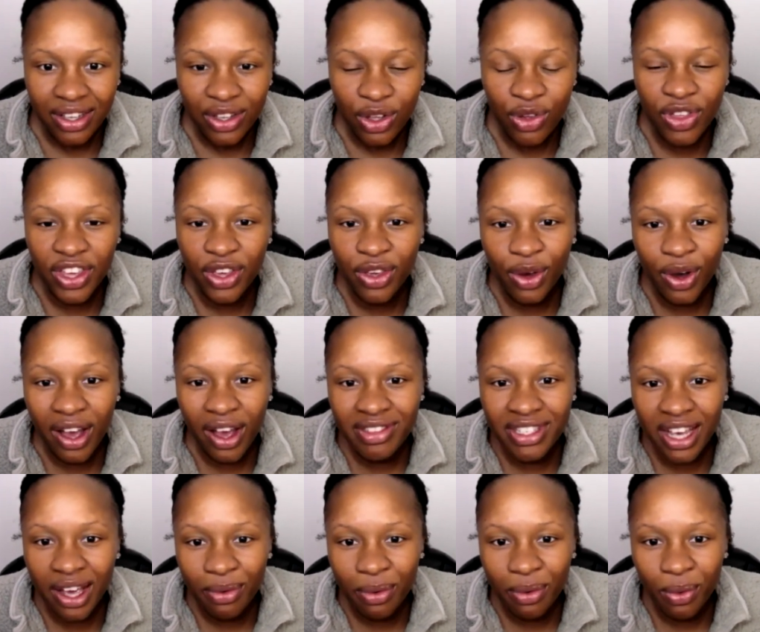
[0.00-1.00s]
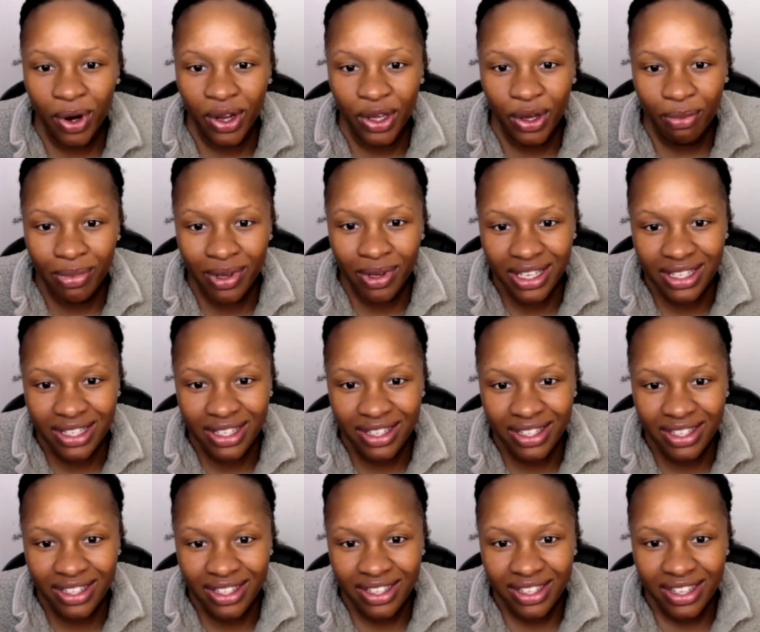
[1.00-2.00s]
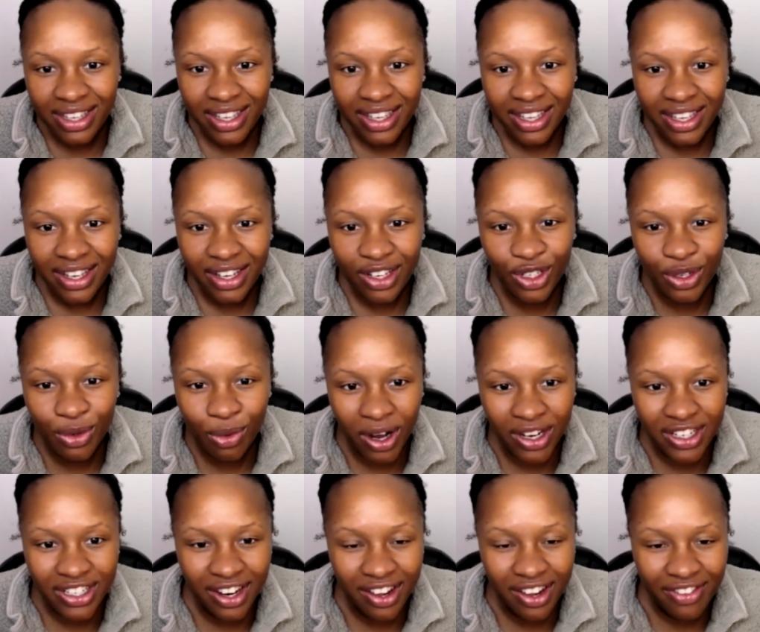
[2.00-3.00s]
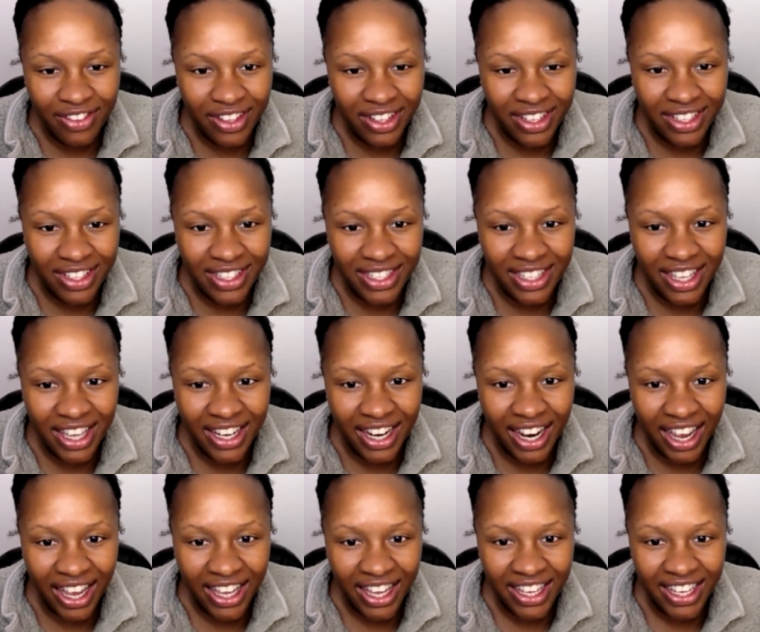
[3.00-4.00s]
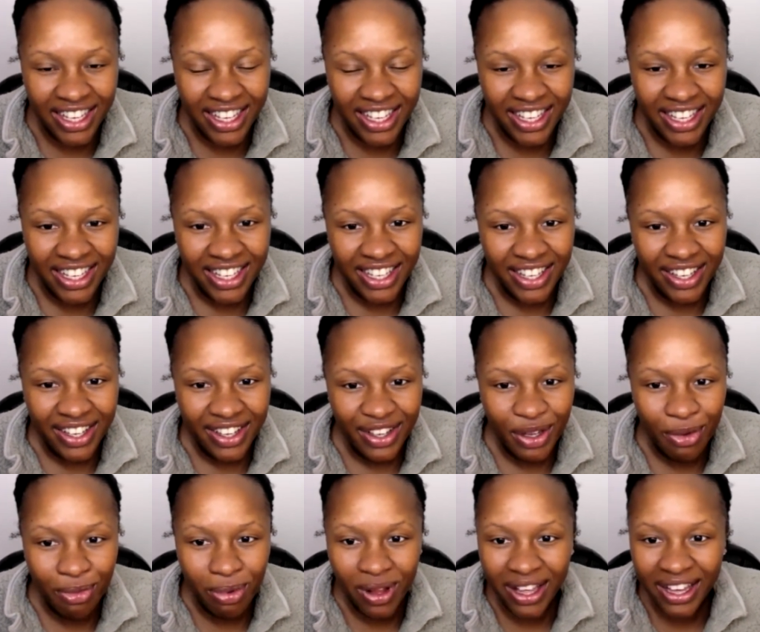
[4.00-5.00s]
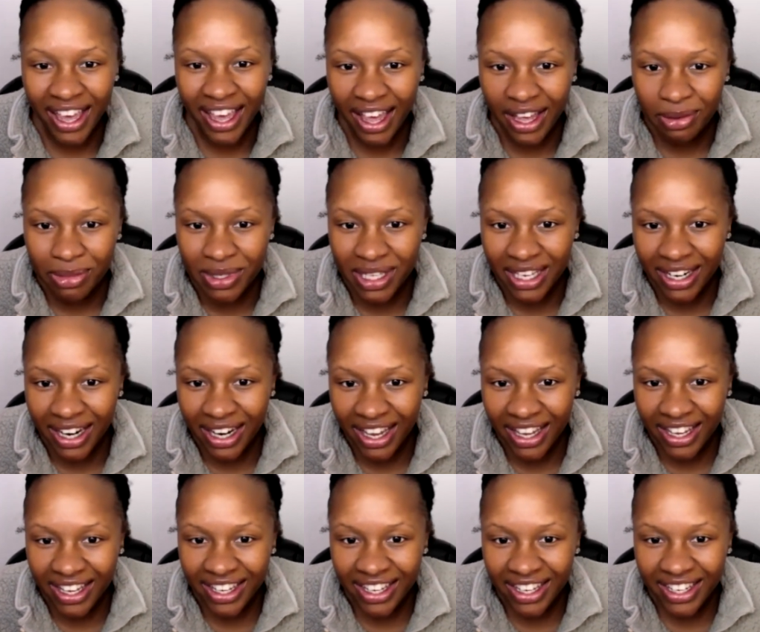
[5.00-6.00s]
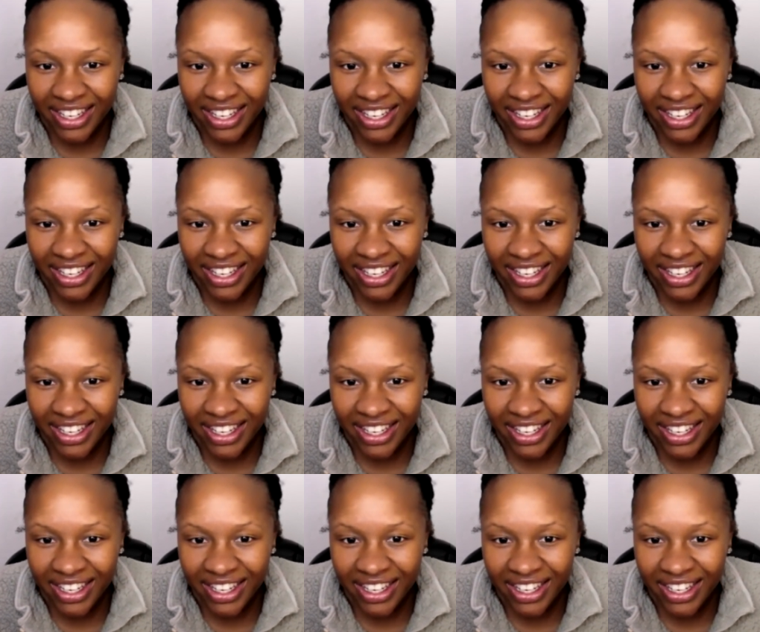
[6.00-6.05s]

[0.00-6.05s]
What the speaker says: You think you don't have time to work your business because you watch Netflix at night. You play games at night.